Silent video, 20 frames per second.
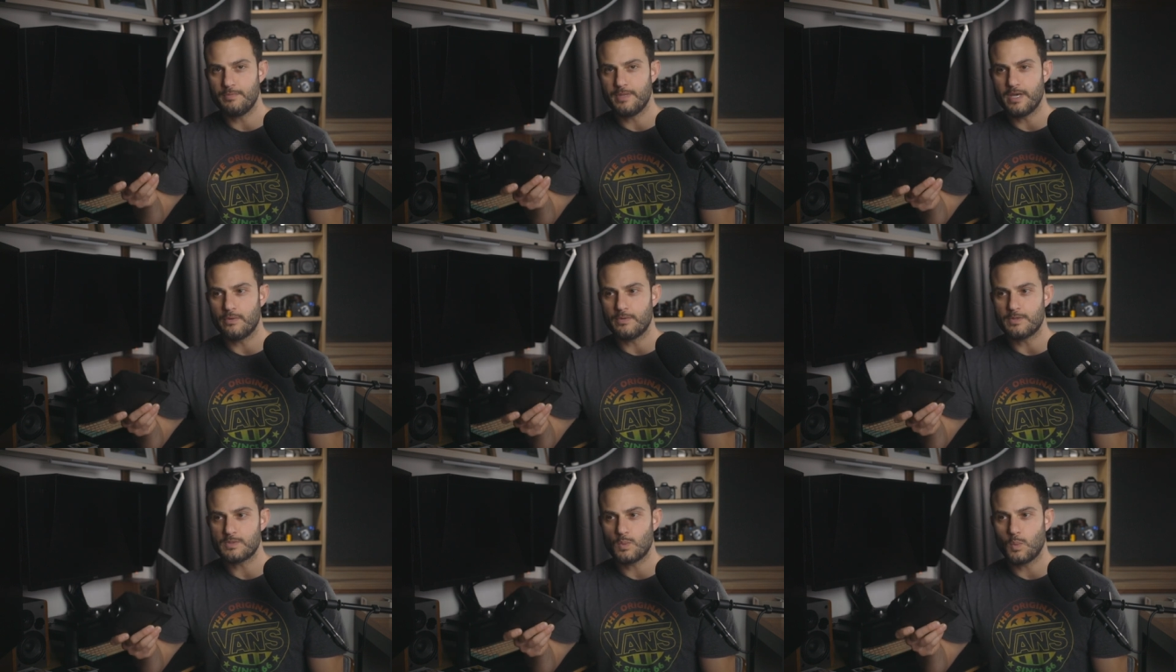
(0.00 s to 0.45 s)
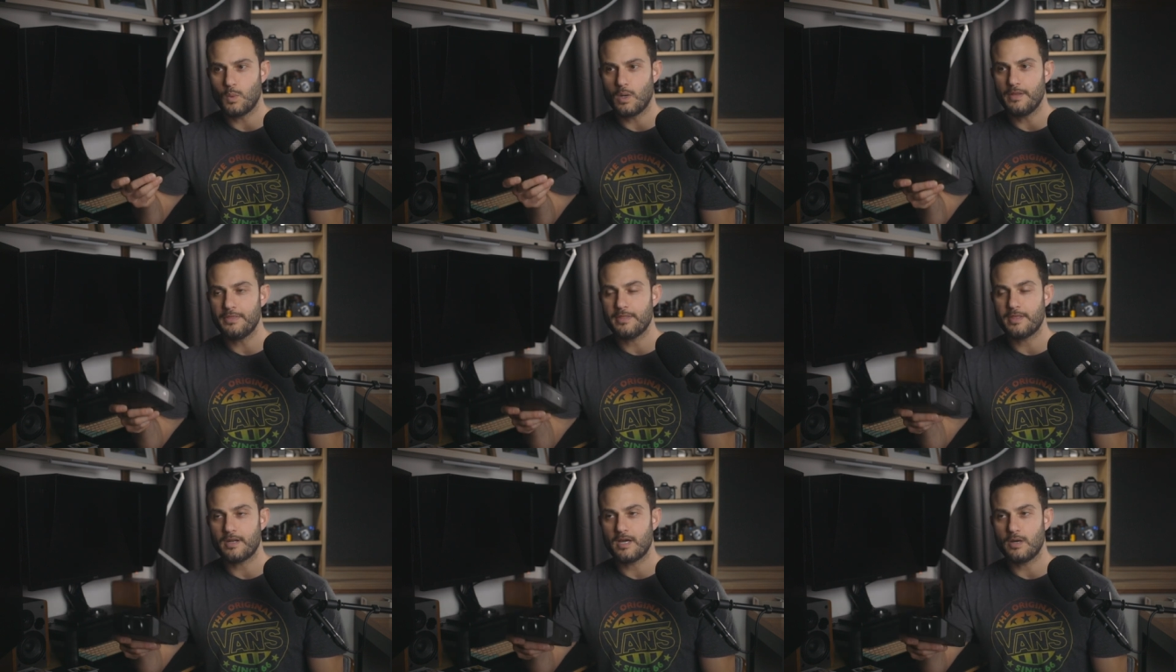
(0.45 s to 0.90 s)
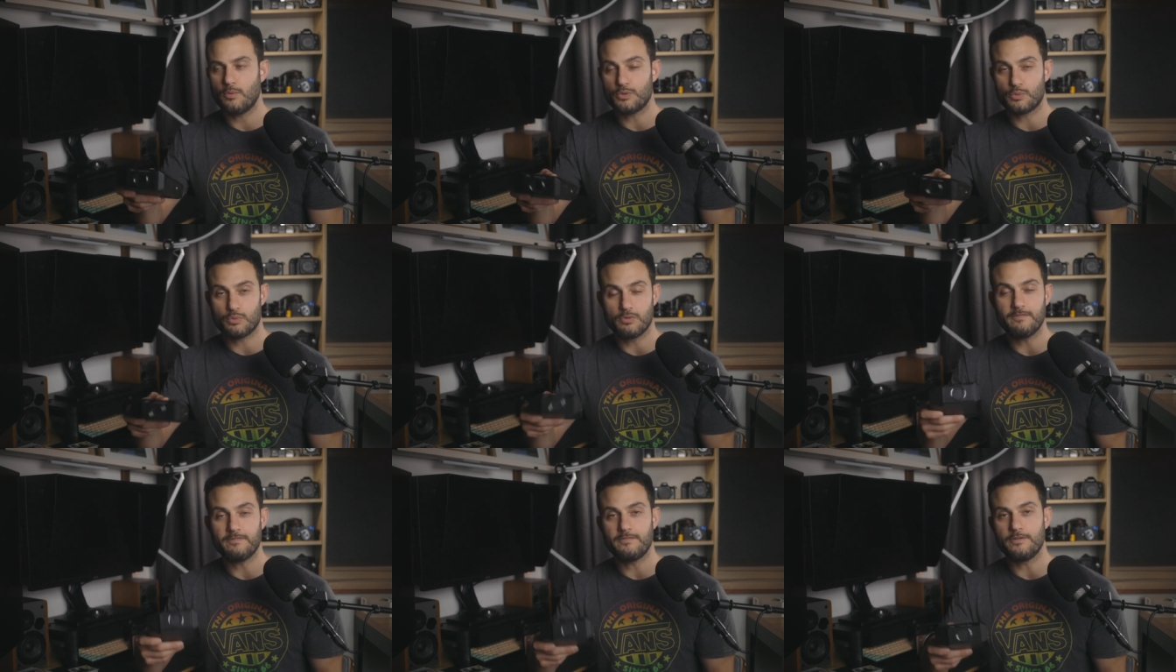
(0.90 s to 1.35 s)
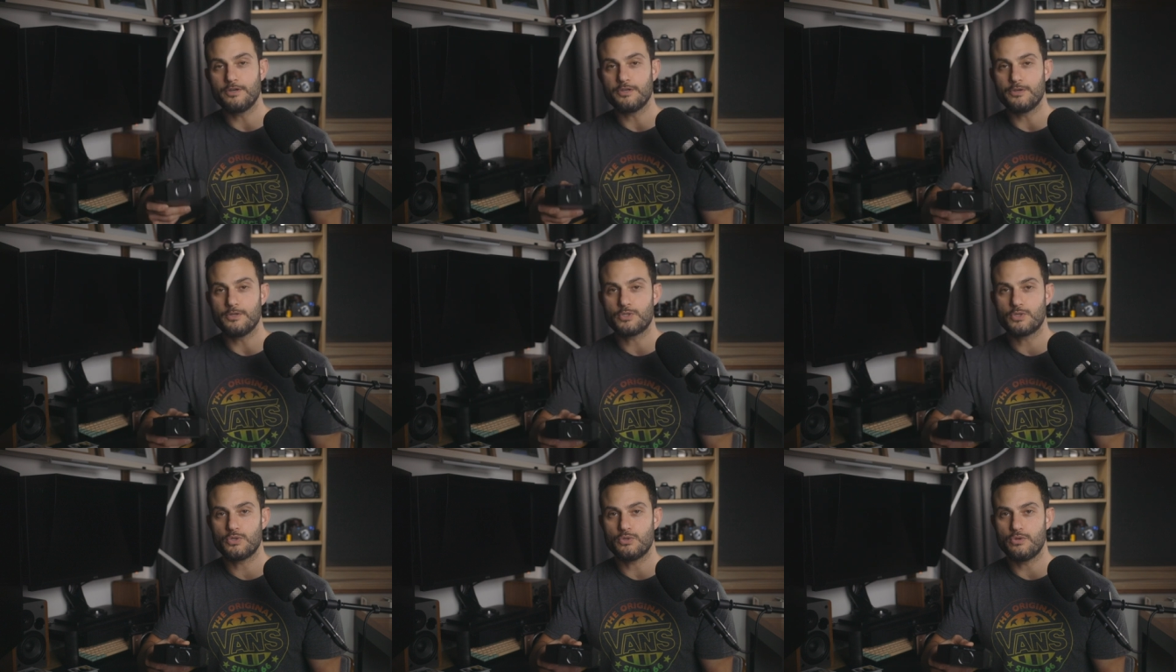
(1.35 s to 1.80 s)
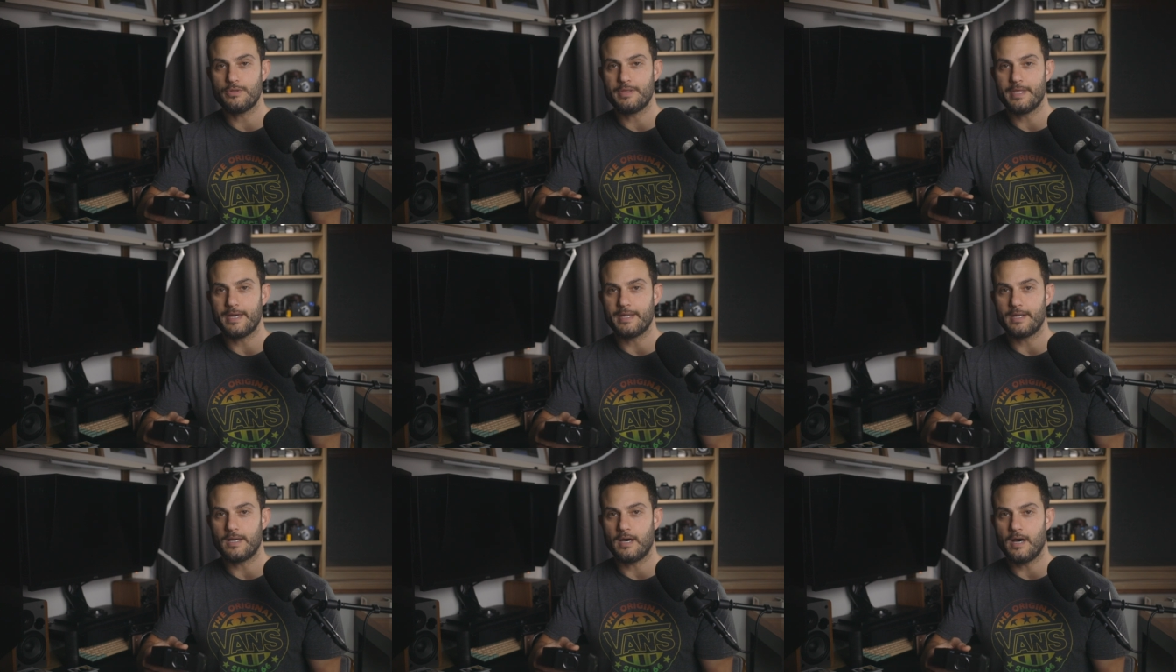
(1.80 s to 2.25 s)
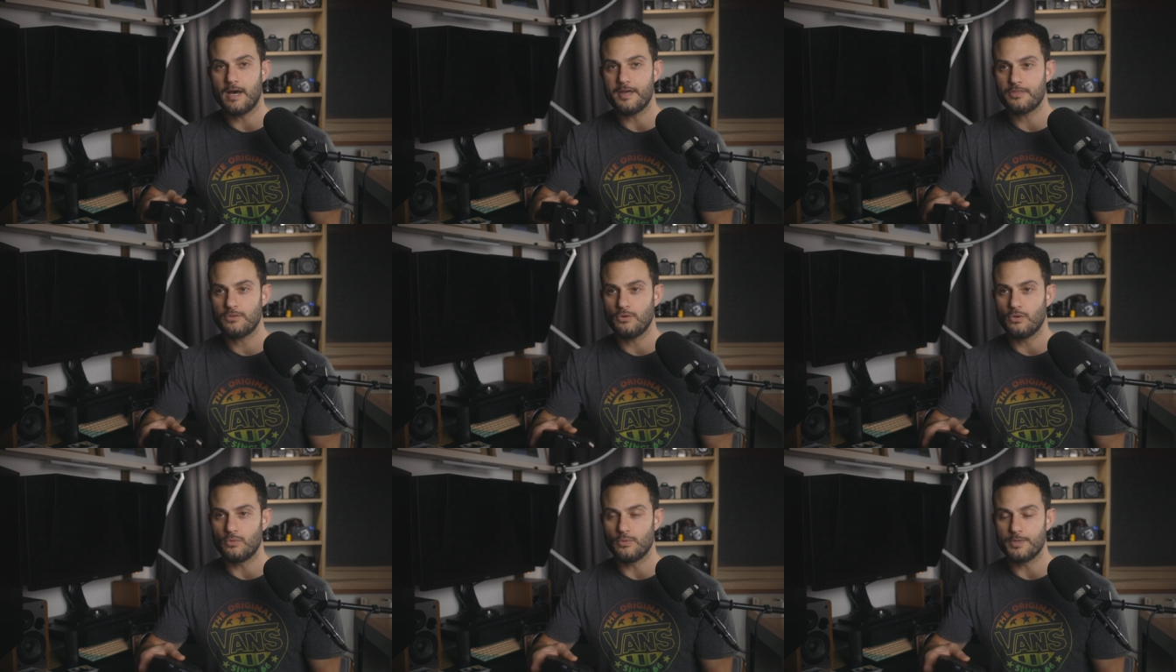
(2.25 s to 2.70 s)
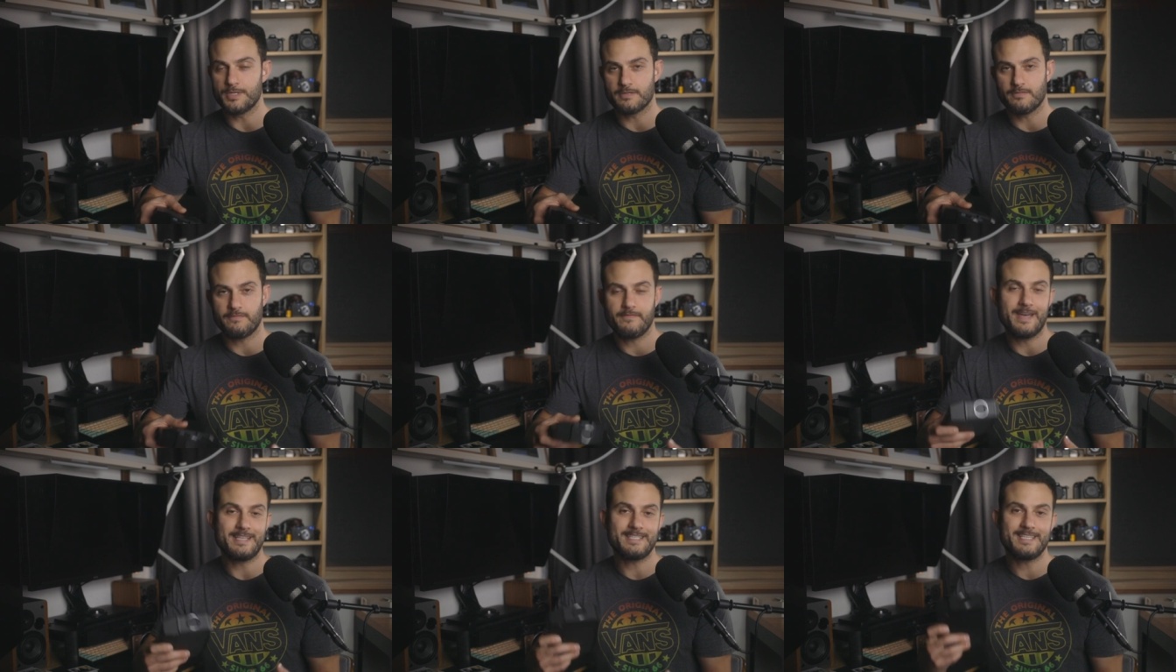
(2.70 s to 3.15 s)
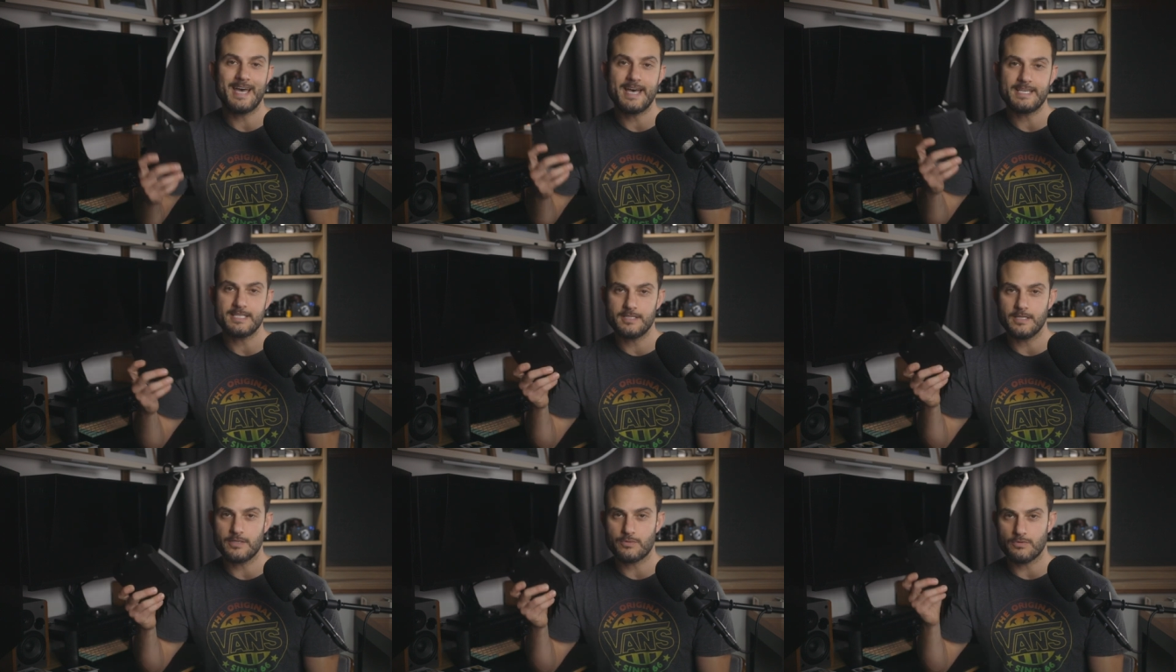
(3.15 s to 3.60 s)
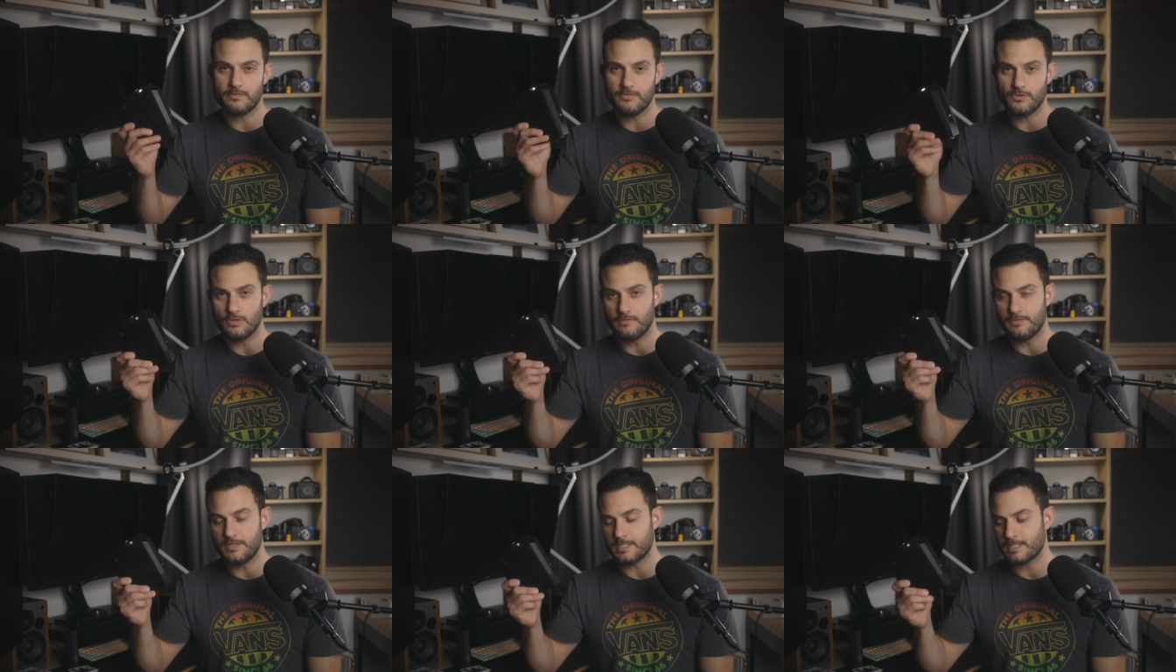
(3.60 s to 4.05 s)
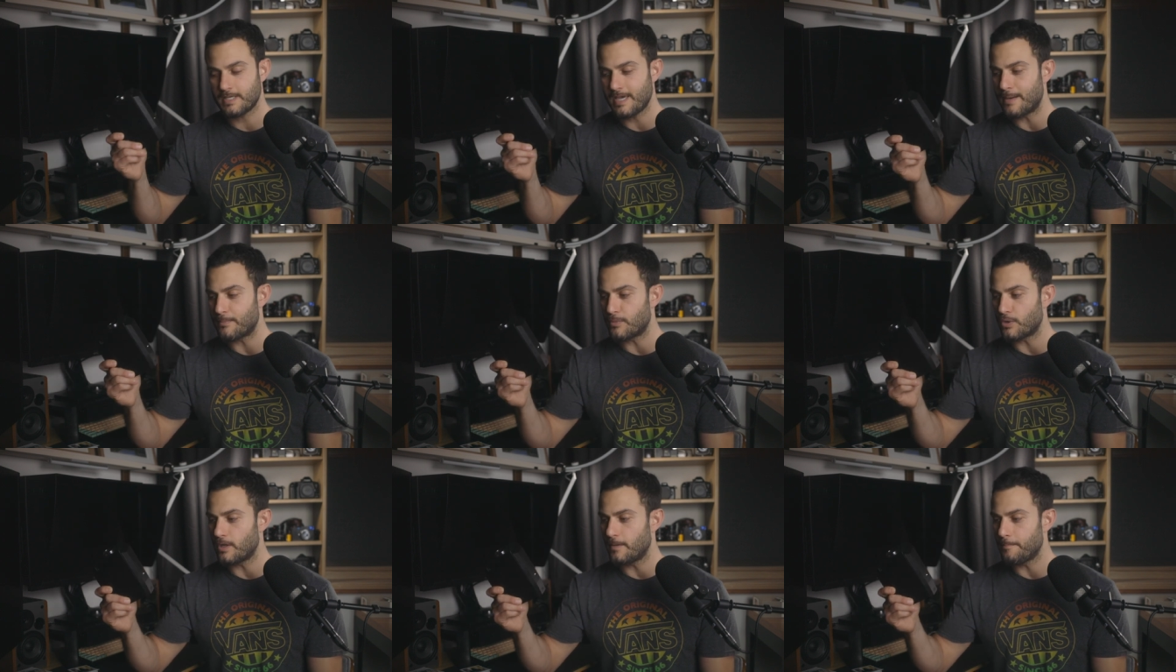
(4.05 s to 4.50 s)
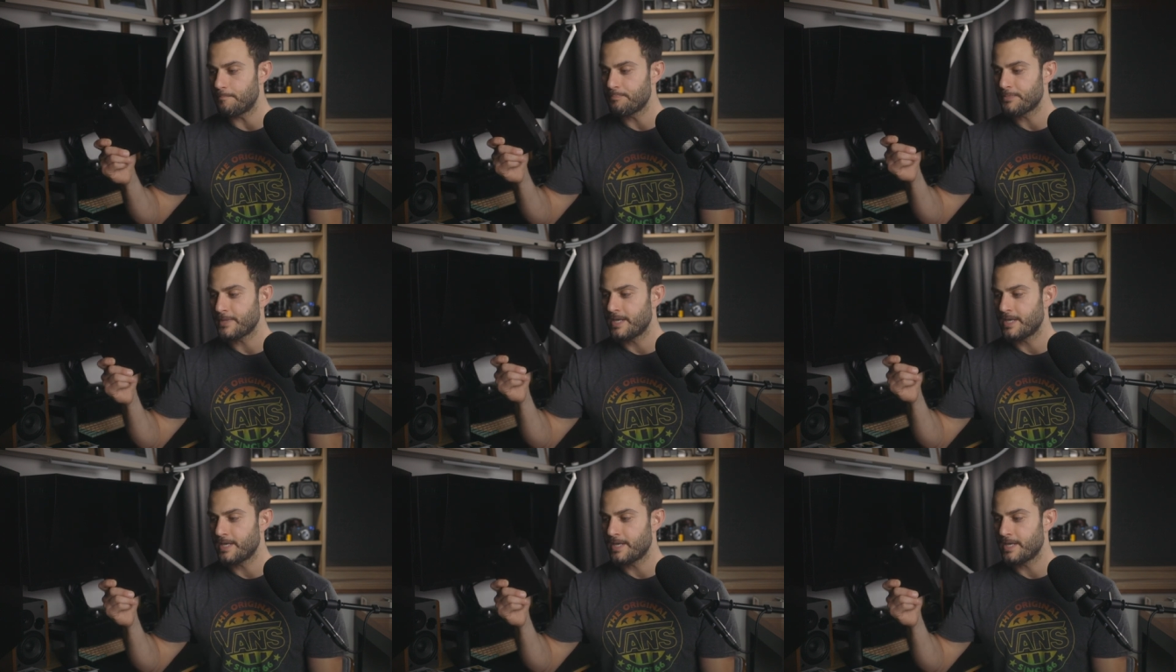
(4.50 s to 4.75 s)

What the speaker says: there was one that I would refer you to that I thought was a fantastic review of this camera.